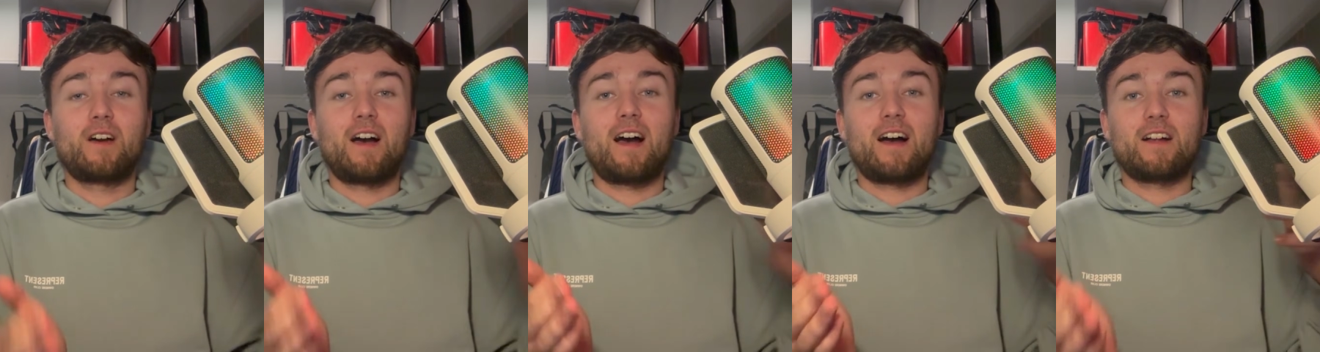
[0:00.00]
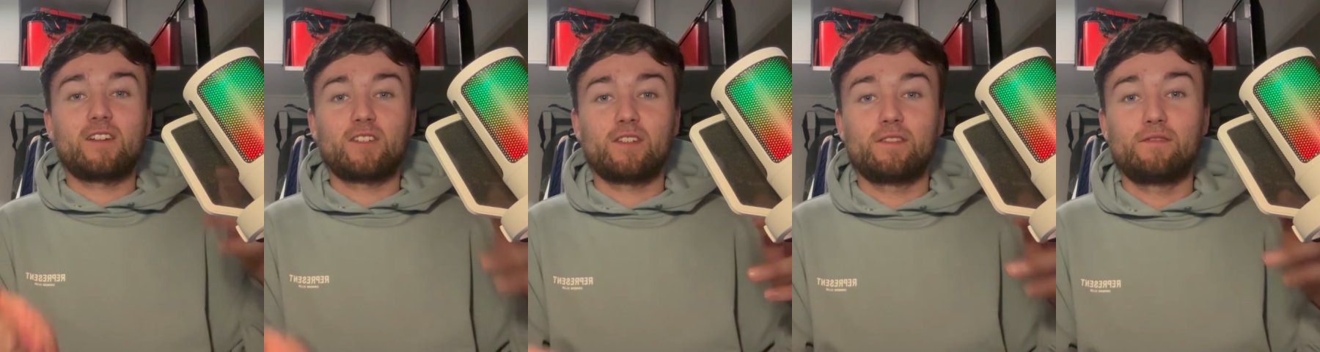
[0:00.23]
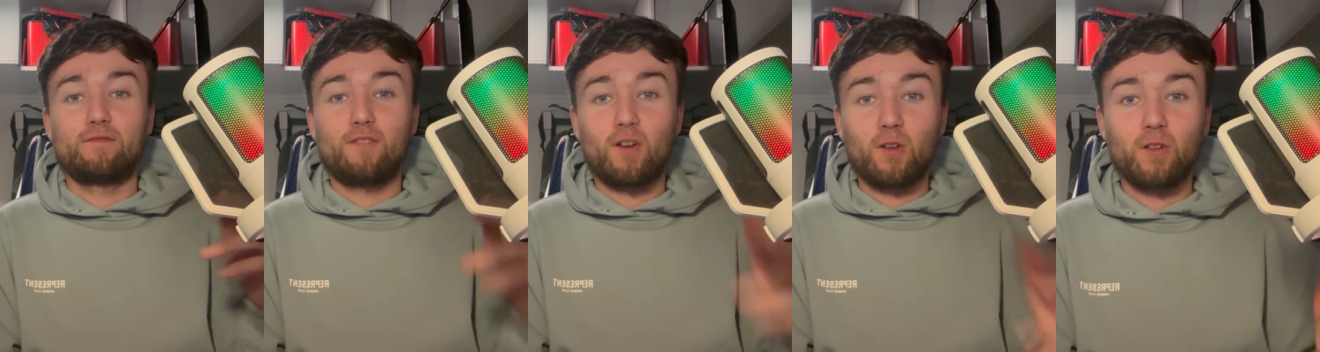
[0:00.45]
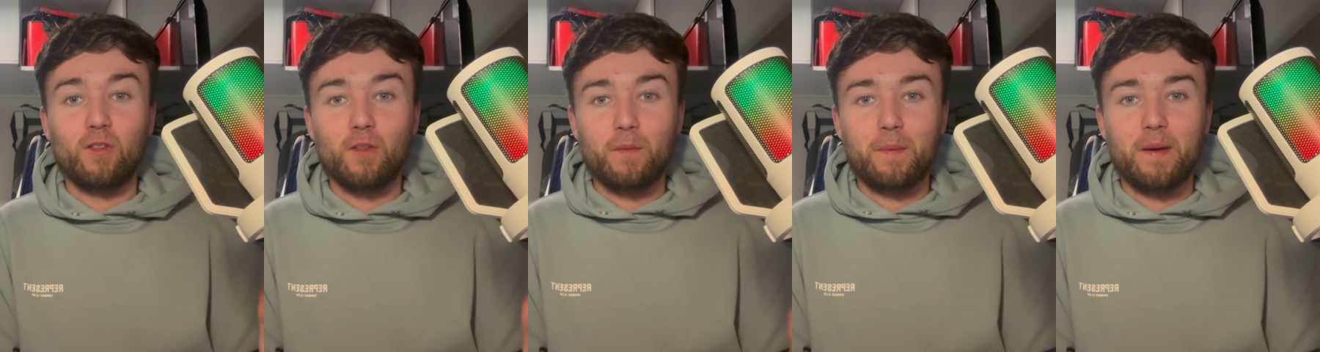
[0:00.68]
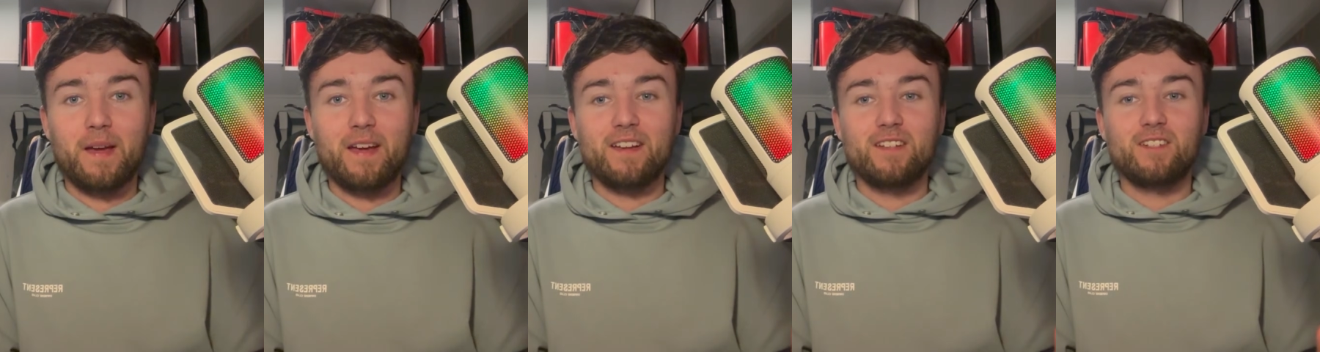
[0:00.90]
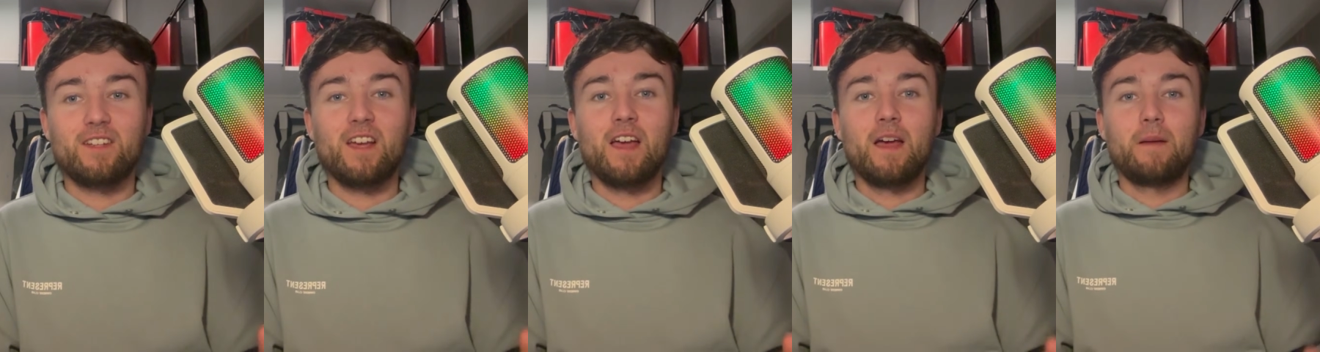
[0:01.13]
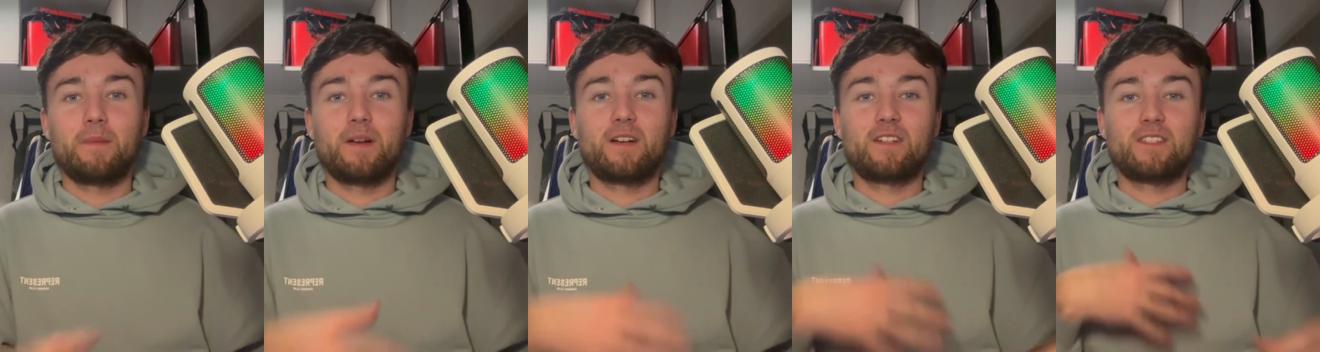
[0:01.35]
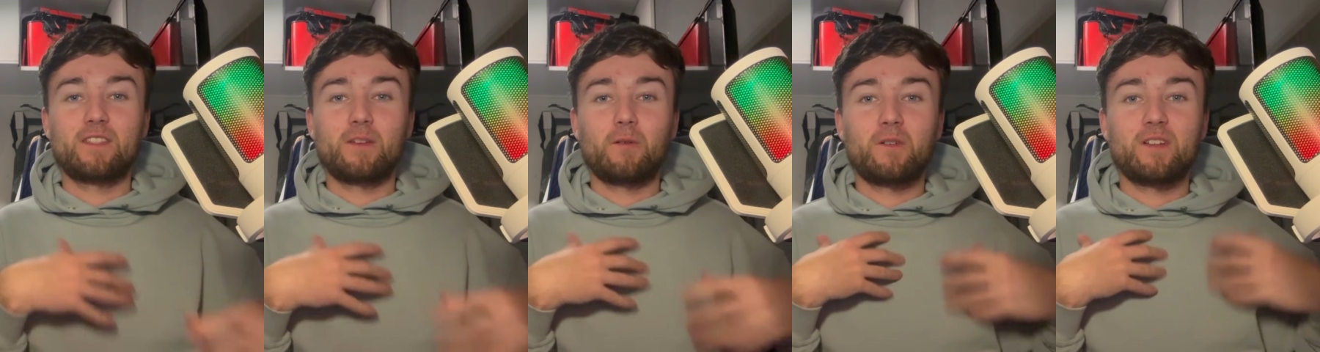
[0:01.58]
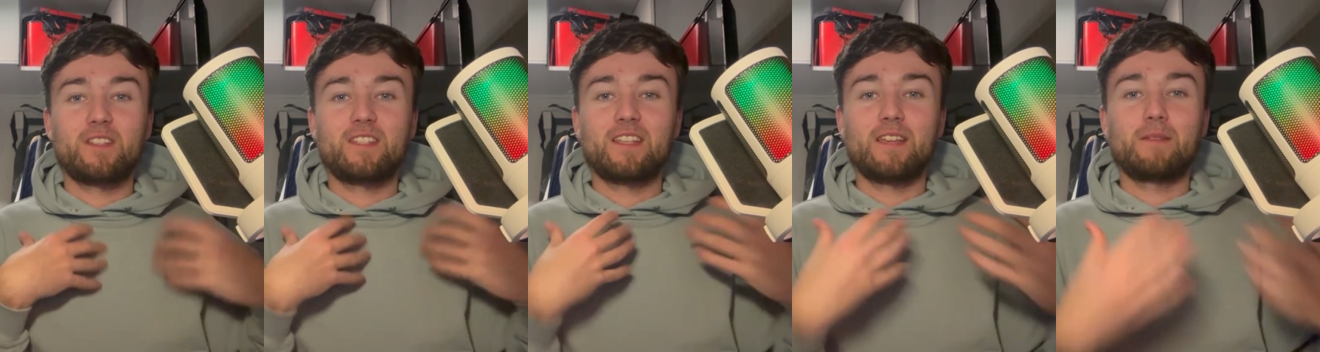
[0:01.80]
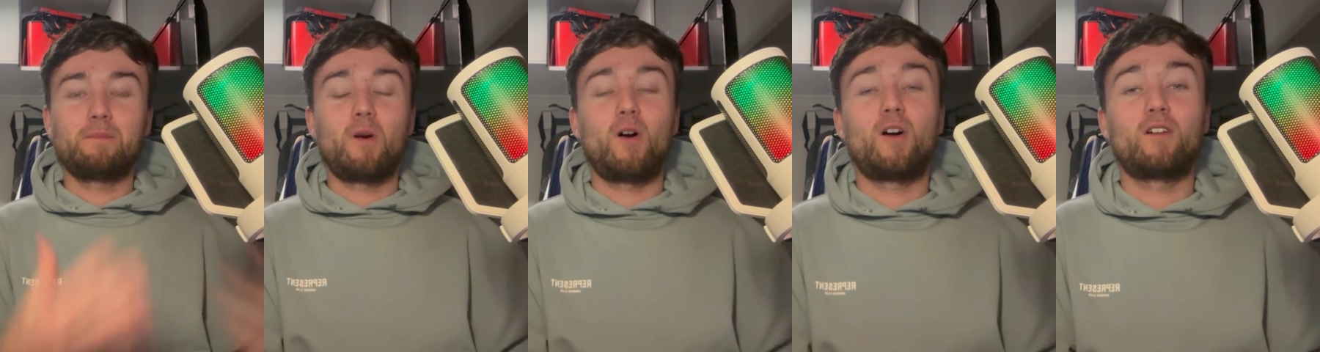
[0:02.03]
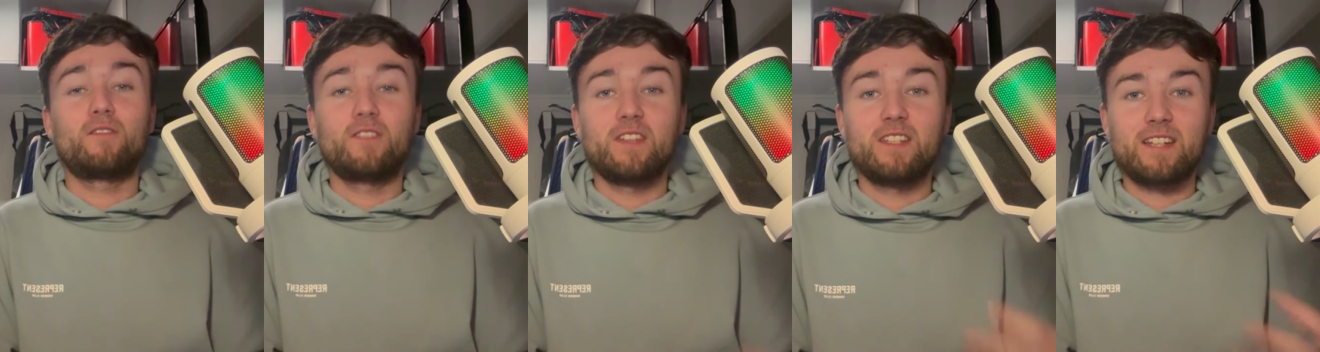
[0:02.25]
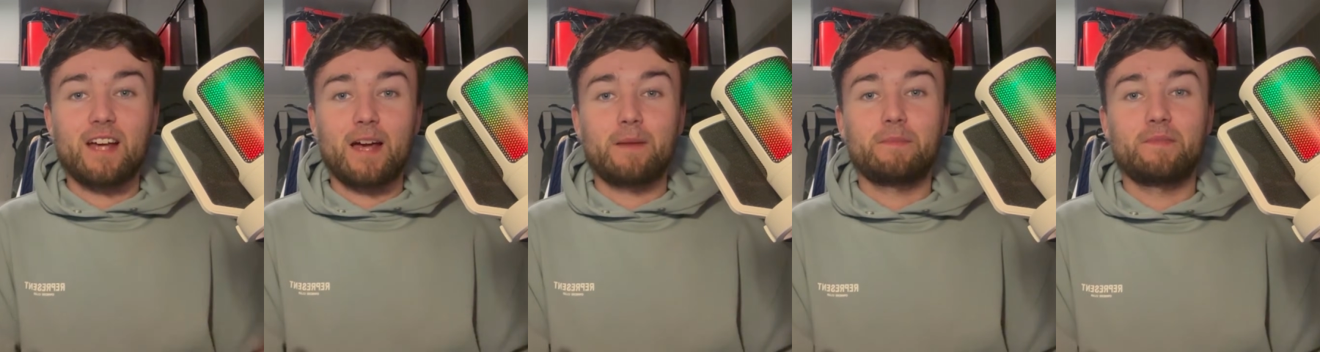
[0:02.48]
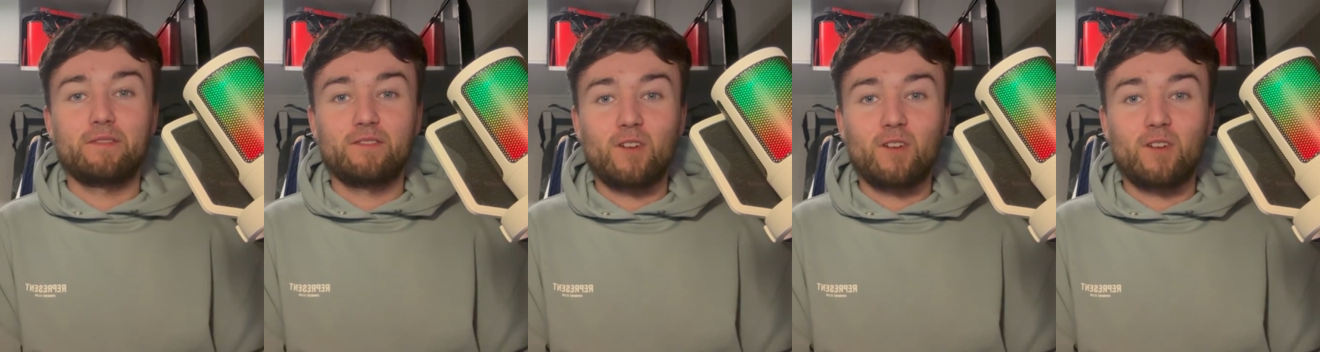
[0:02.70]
to actually follow the page because they want to see more of this type of